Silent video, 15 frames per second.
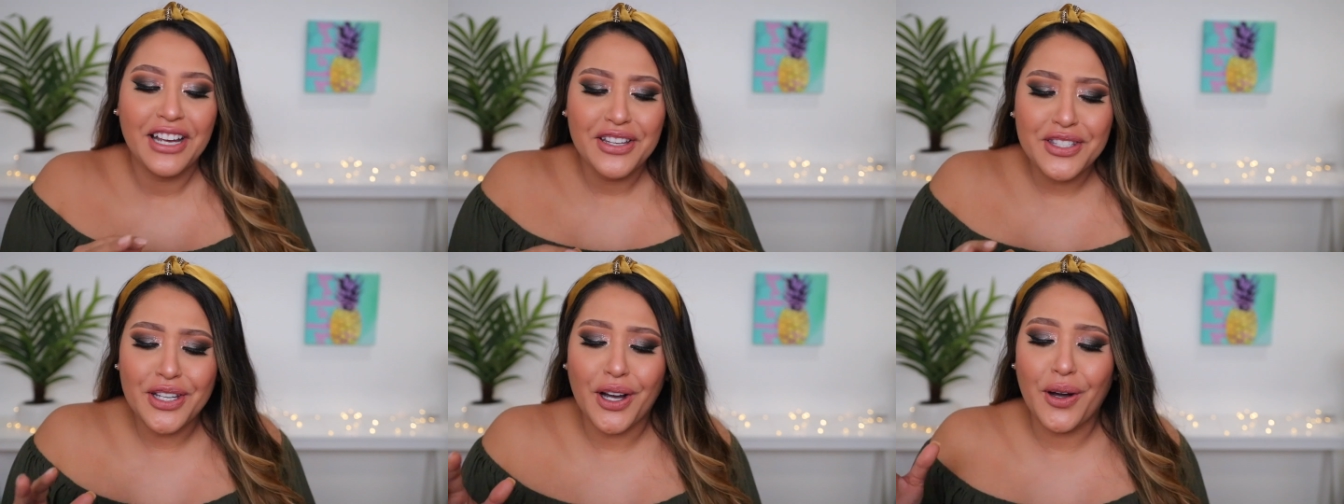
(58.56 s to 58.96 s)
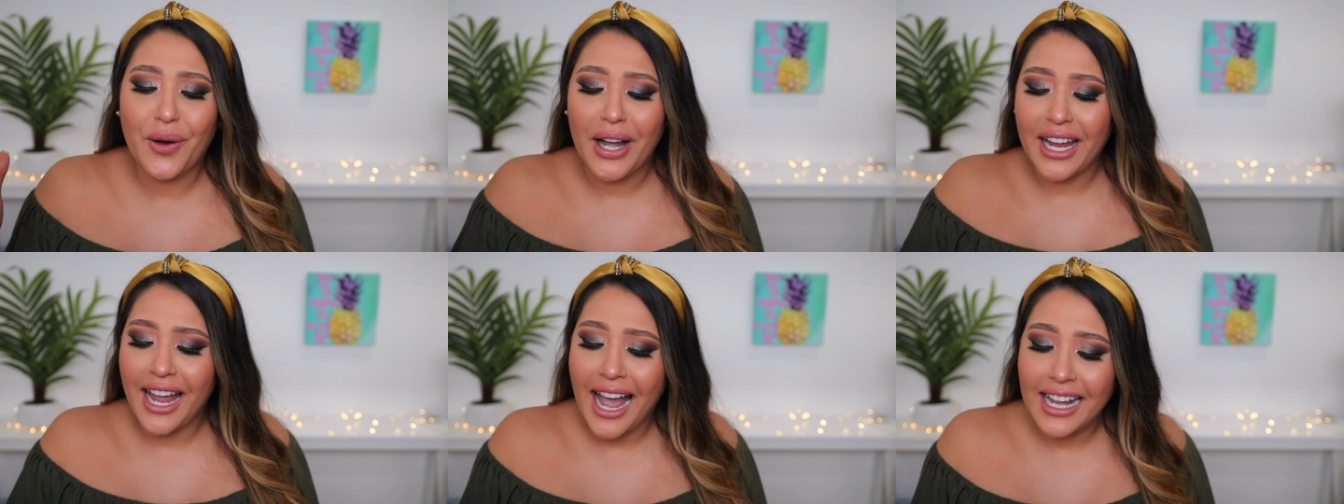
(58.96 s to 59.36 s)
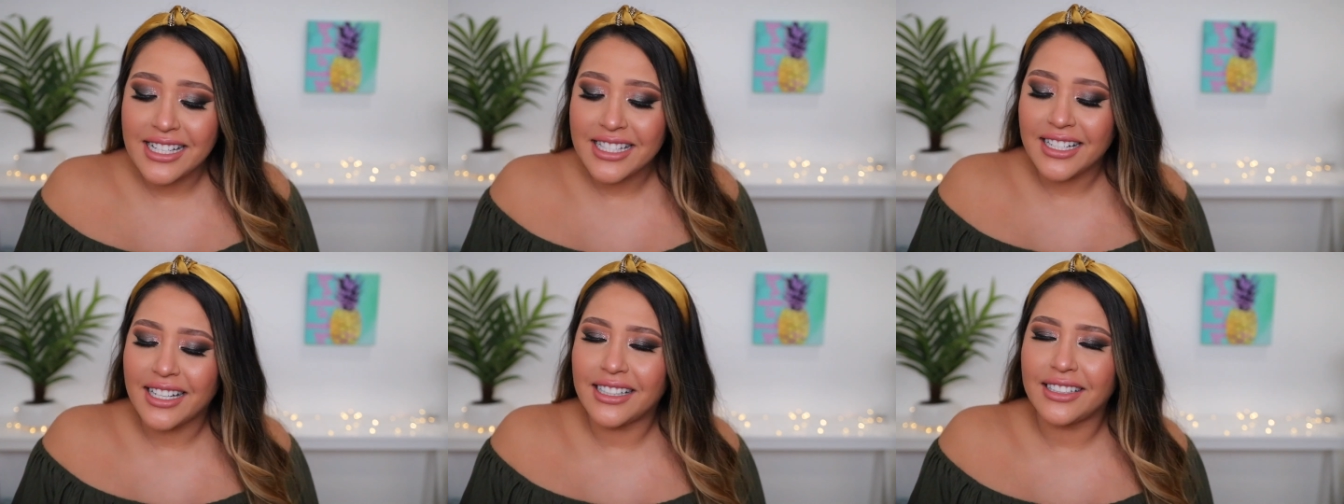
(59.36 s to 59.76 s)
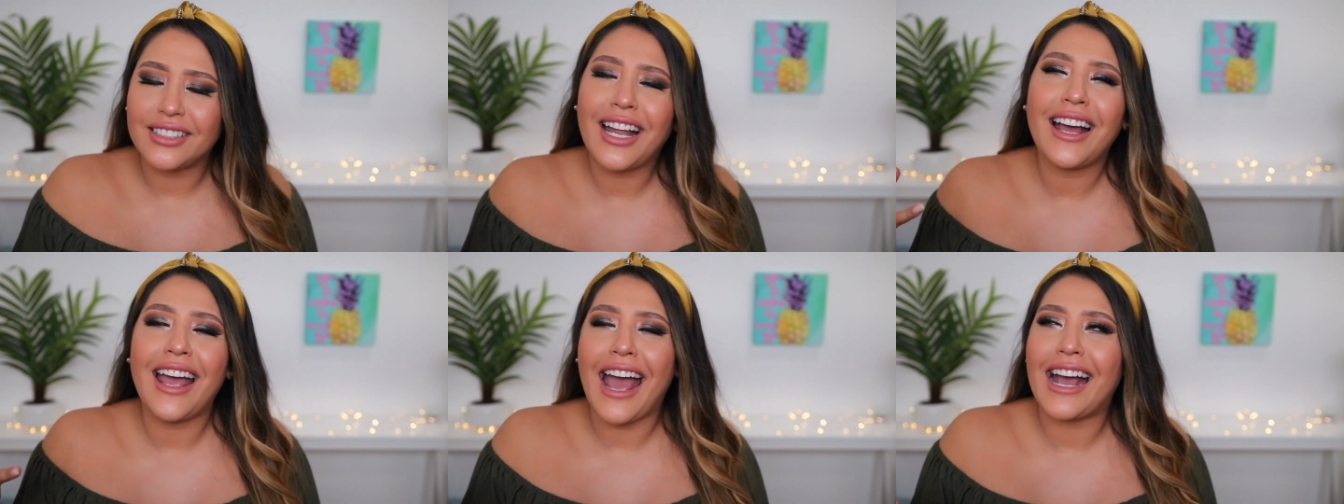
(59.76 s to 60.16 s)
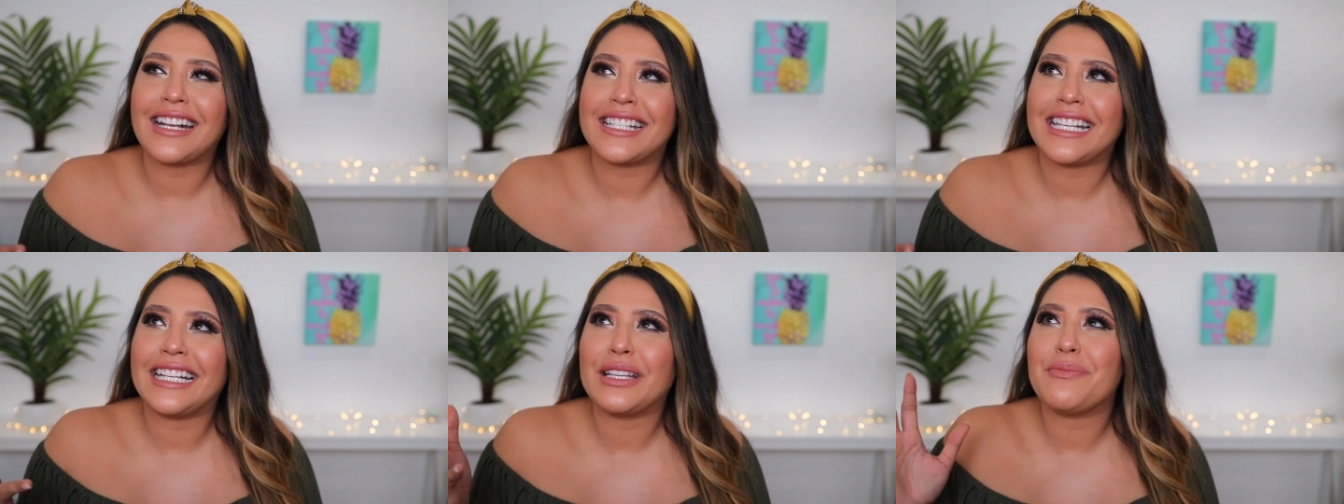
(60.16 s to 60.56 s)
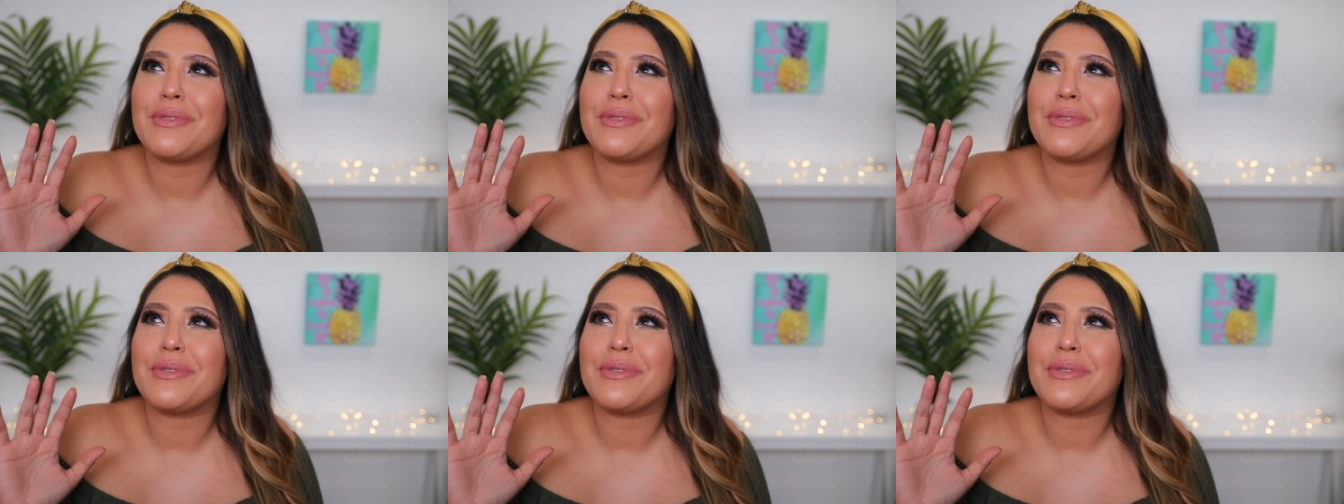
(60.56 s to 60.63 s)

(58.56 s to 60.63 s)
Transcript: So I accidentally, not accidentally,